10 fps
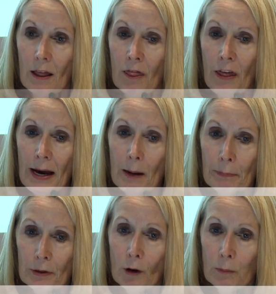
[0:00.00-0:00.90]
They
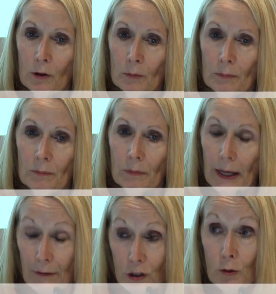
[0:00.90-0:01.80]

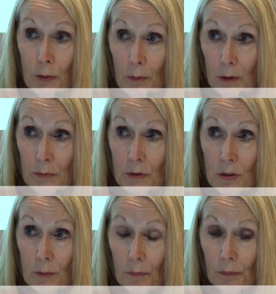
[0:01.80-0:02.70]
have two problems.